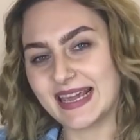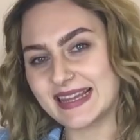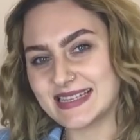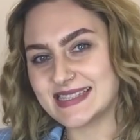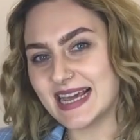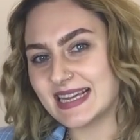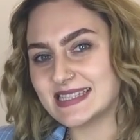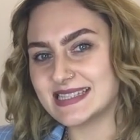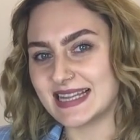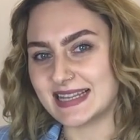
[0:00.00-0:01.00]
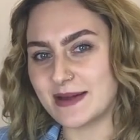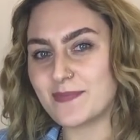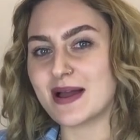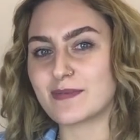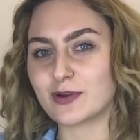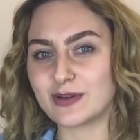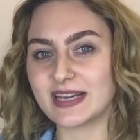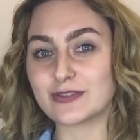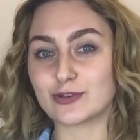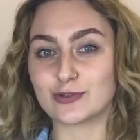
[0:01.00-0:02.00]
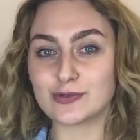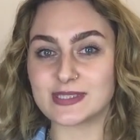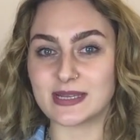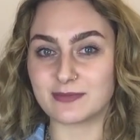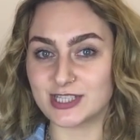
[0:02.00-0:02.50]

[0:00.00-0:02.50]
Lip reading: In the second setup, I'm gonna introduce some